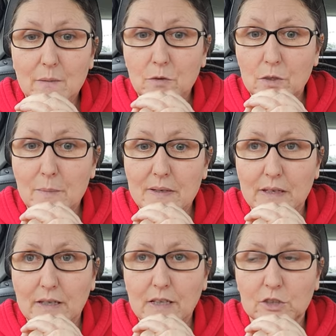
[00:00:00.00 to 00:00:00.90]
I'm going to
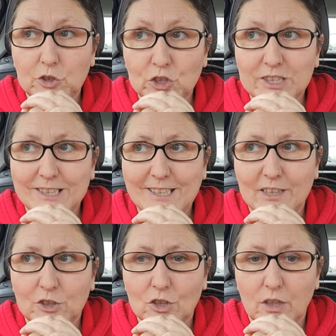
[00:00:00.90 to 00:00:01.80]
make a Just
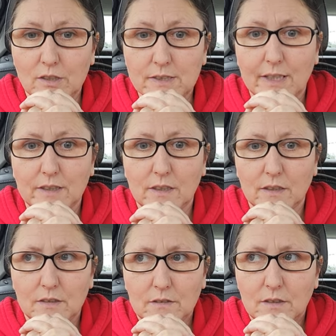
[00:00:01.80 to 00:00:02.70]
Essential lasagna.